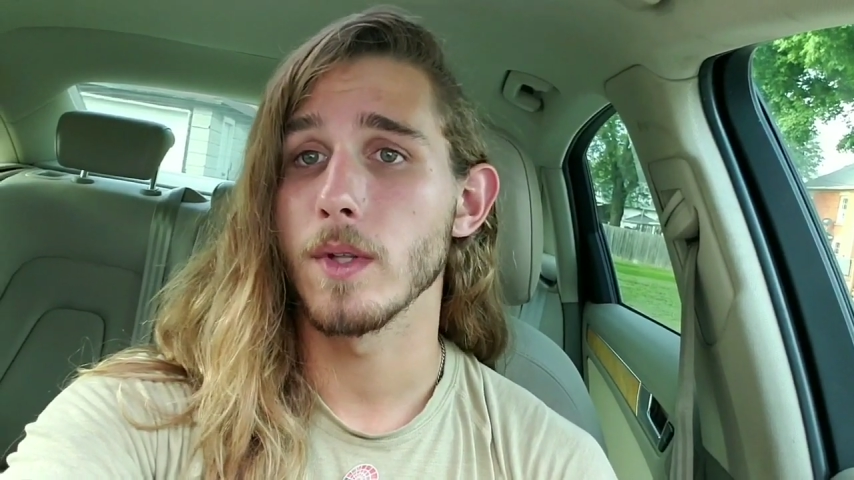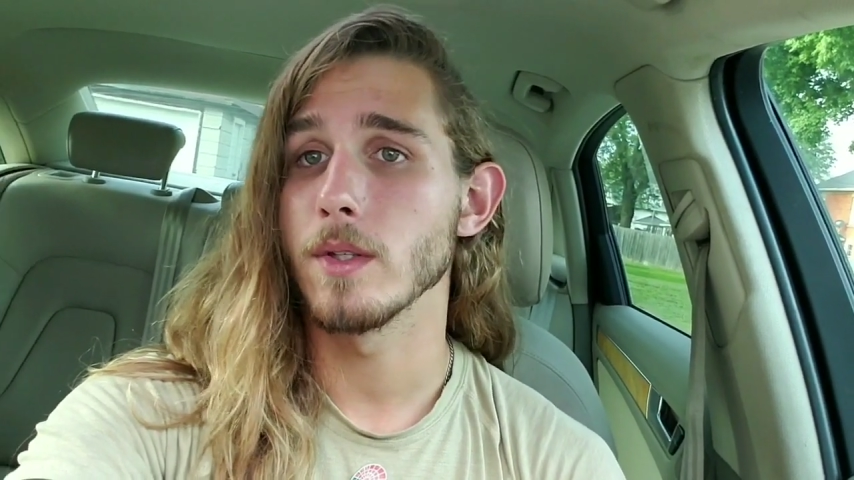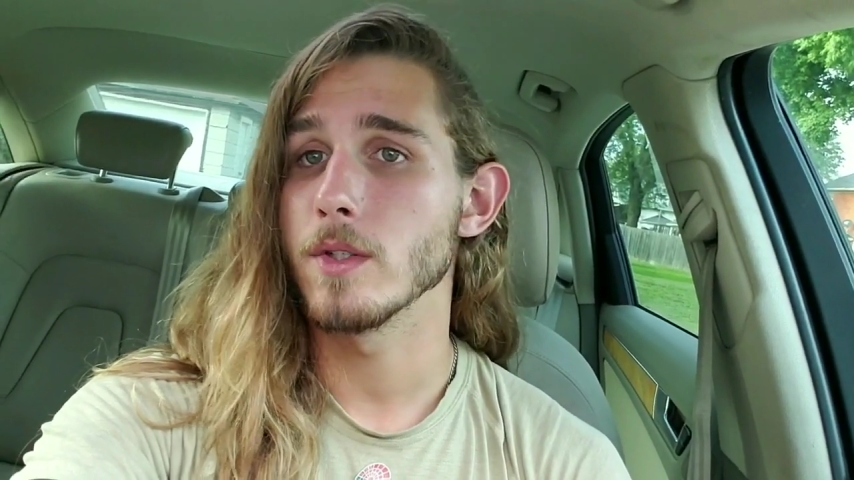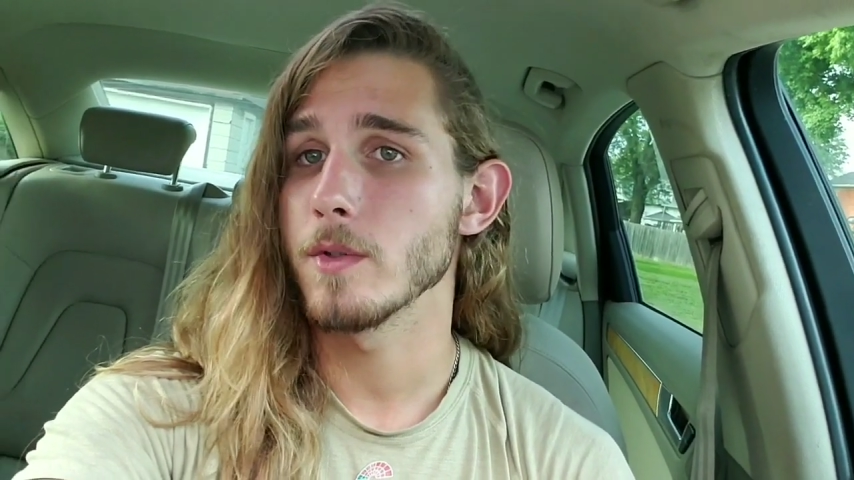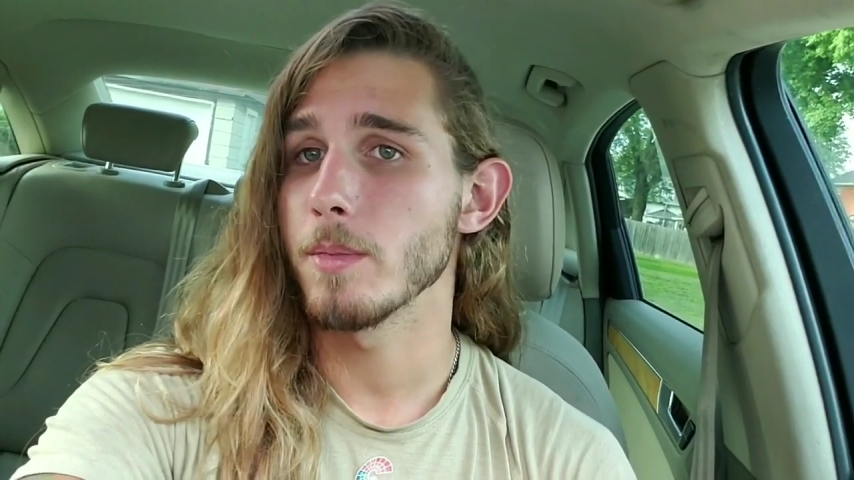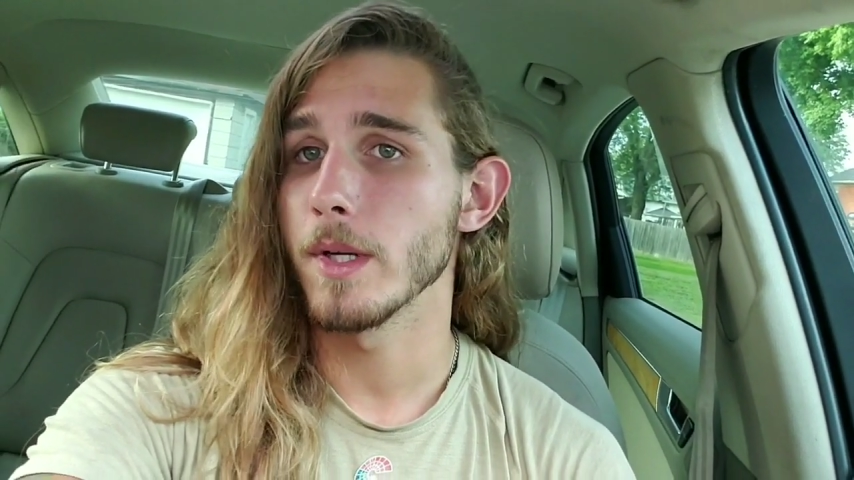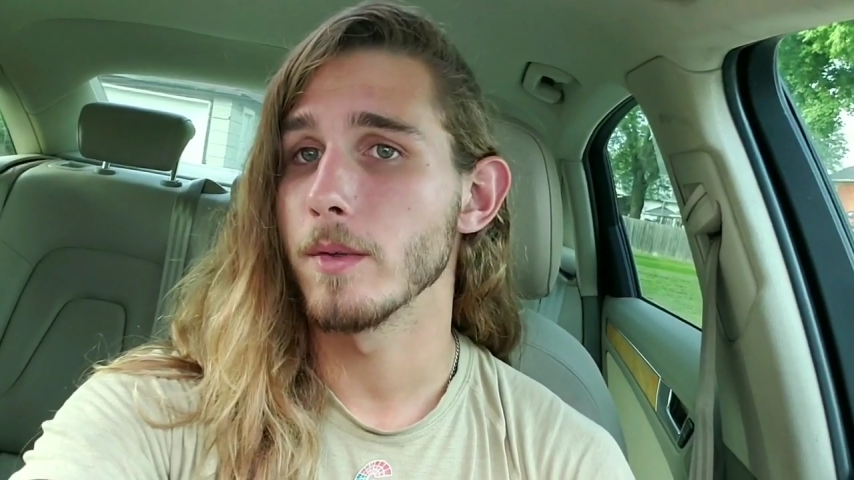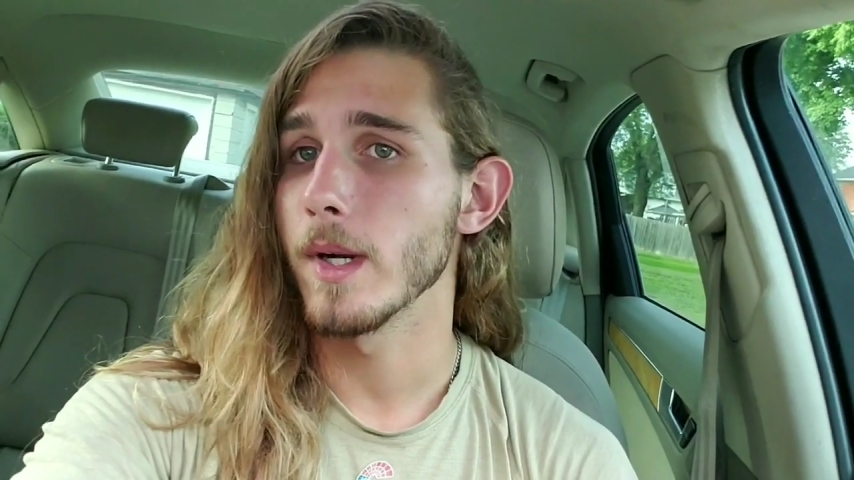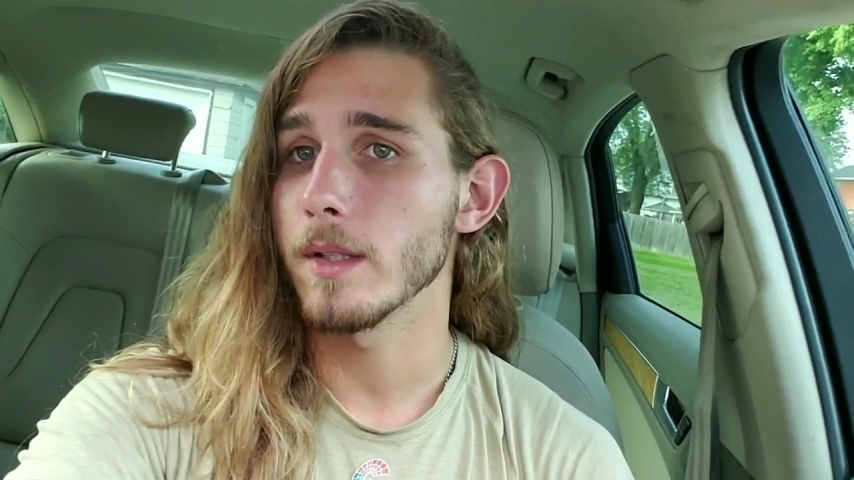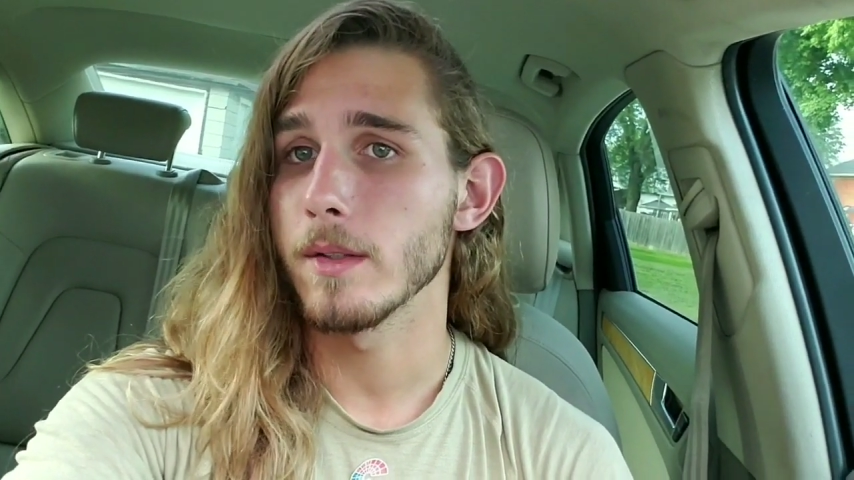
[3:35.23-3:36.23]
that you just spray
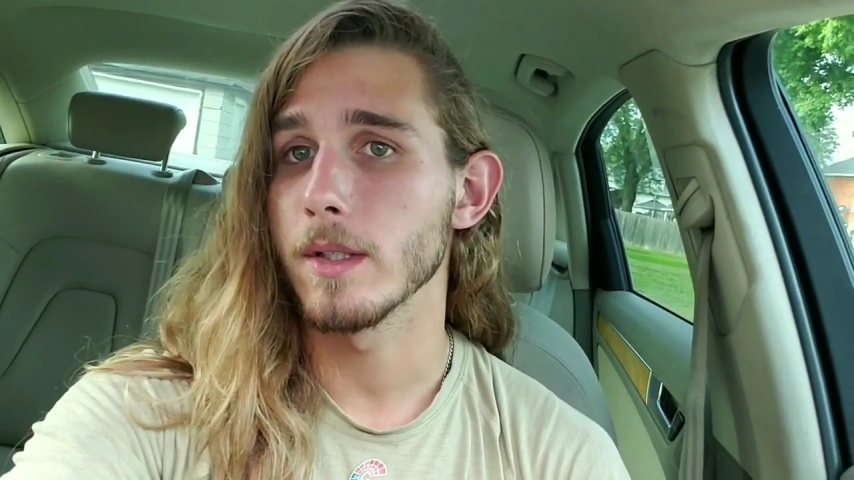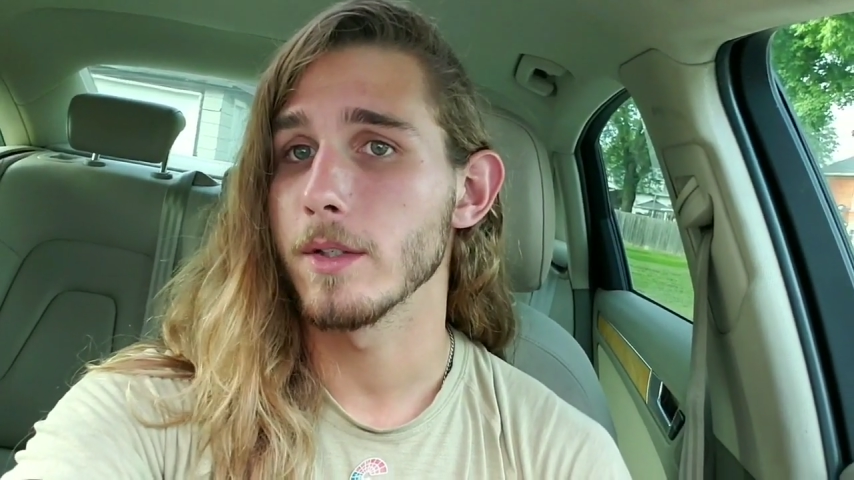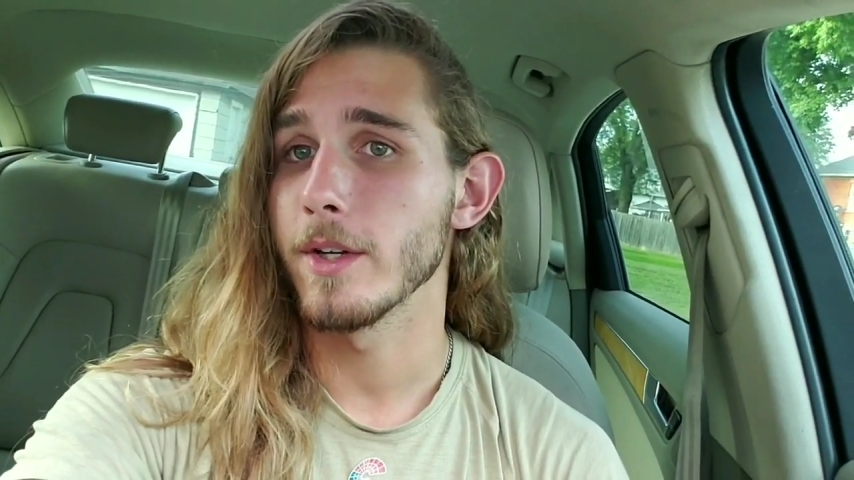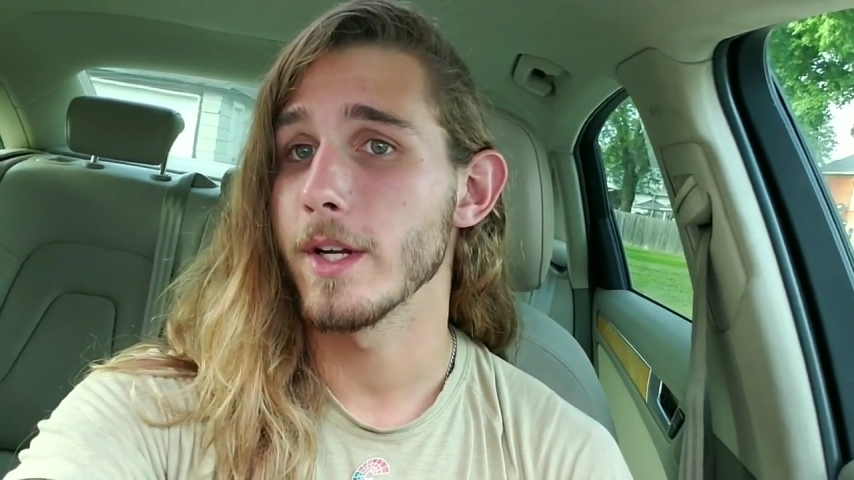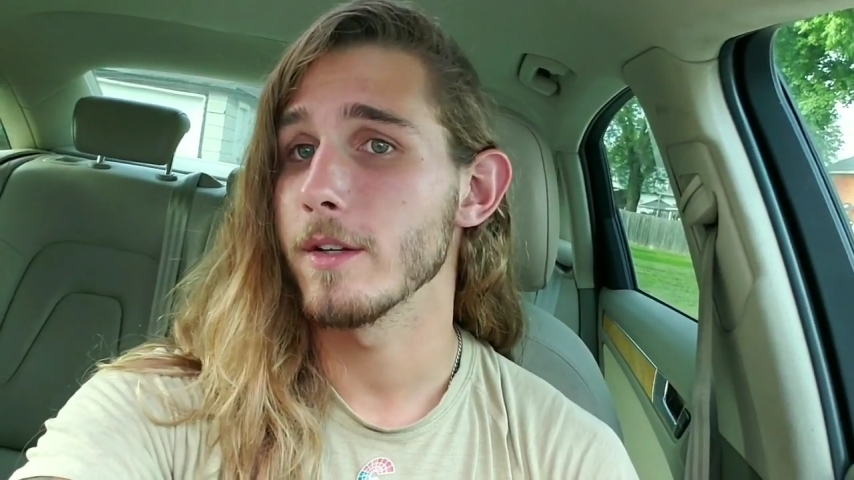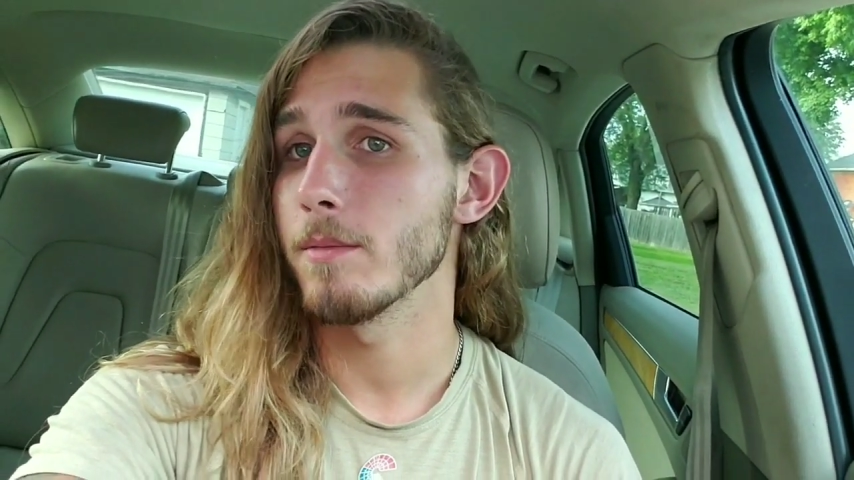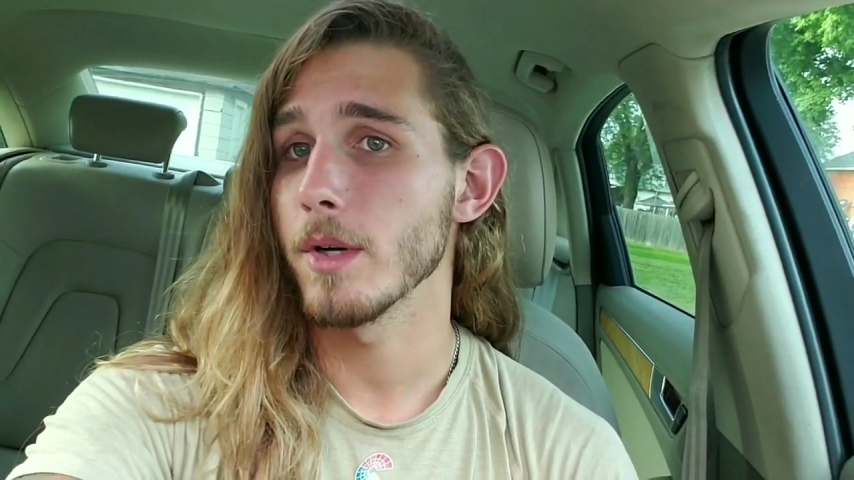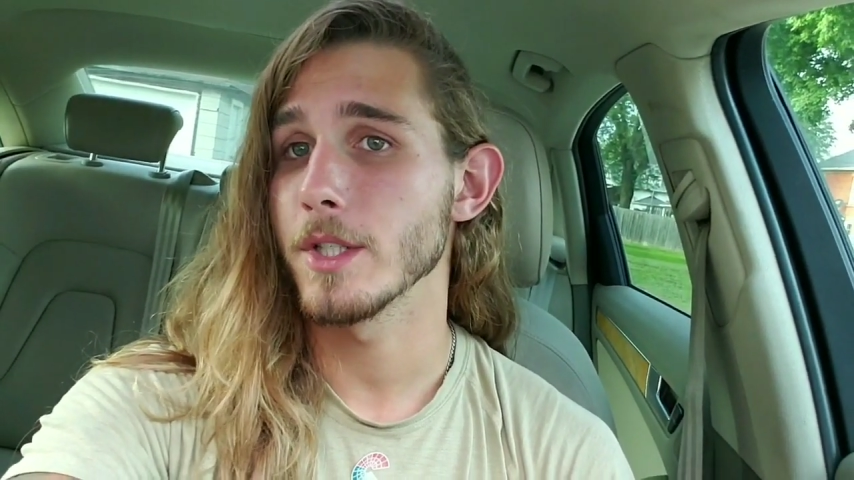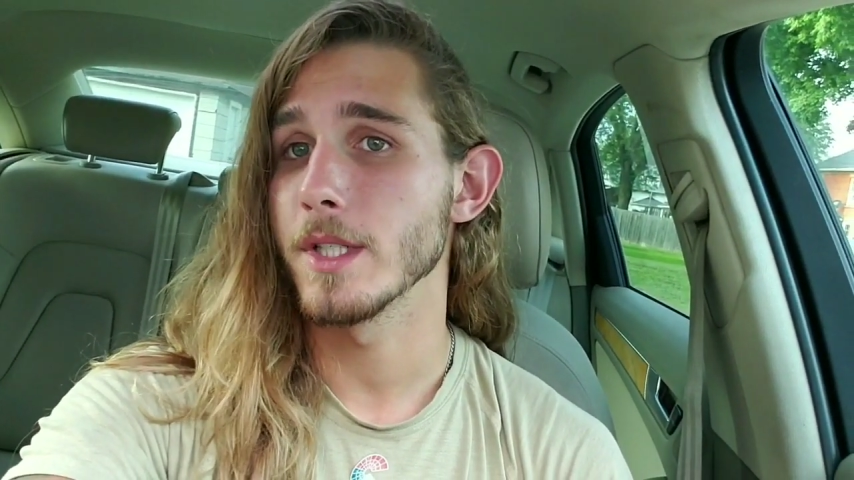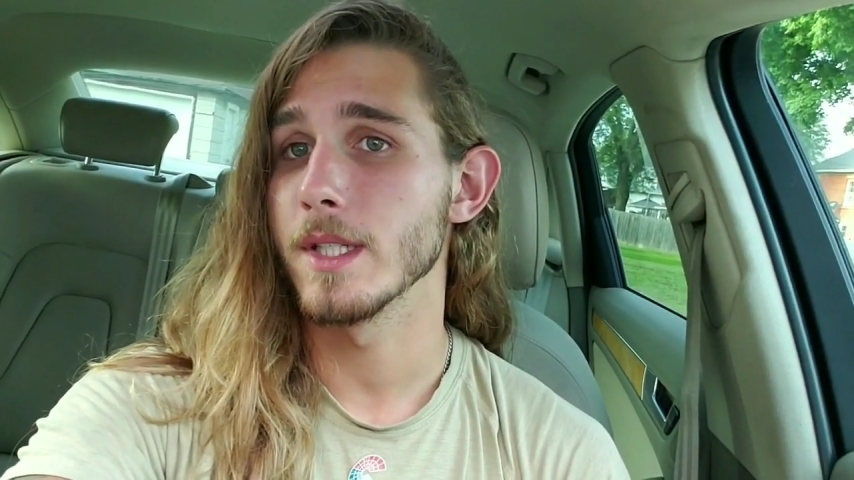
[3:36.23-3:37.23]
directly on your hair and
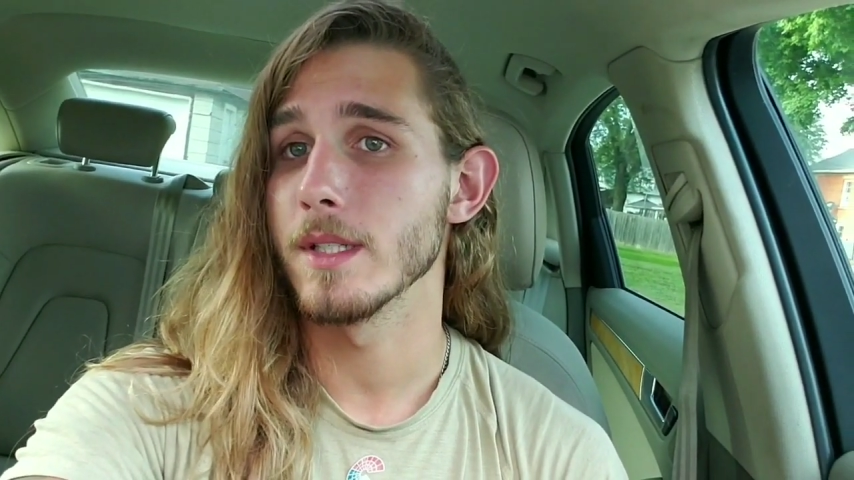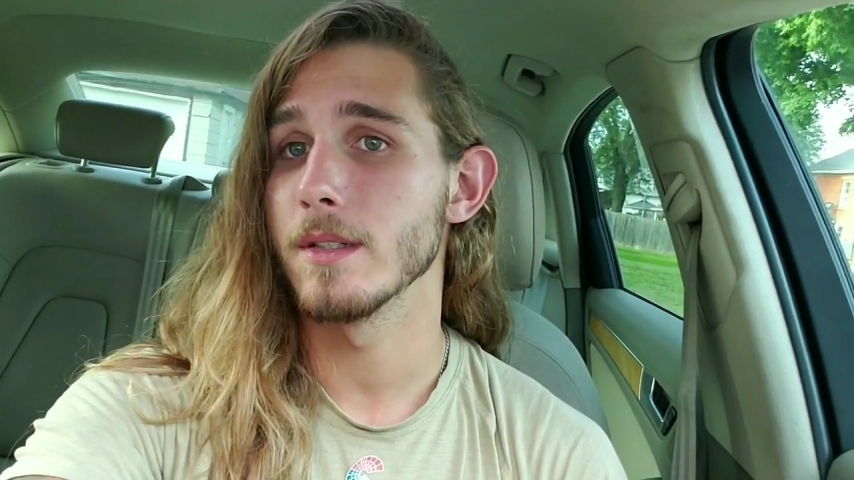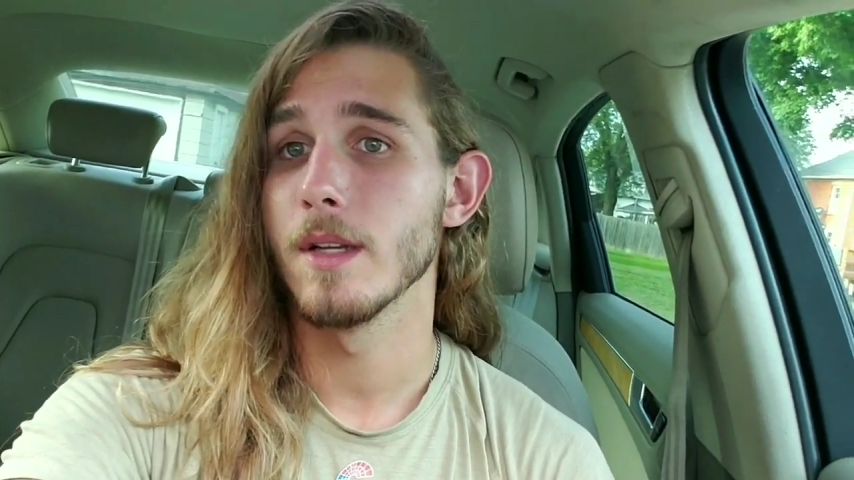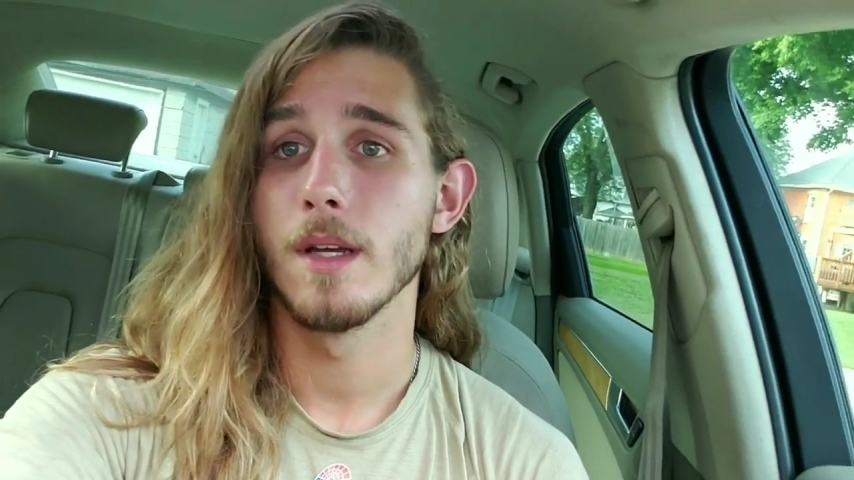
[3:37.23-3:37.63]
brush it in.